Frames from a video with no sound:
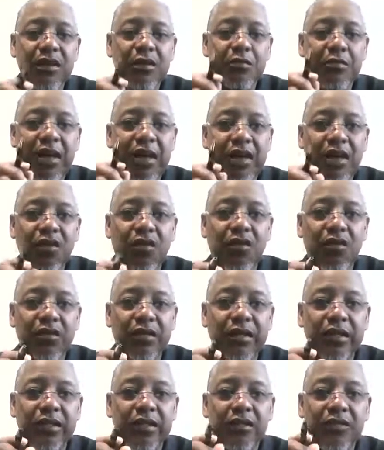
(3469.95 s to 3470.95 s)
by
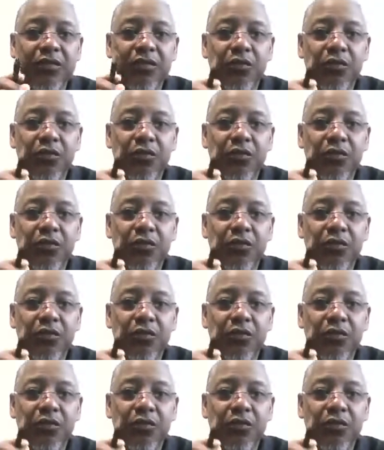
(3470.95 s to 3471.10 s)
calling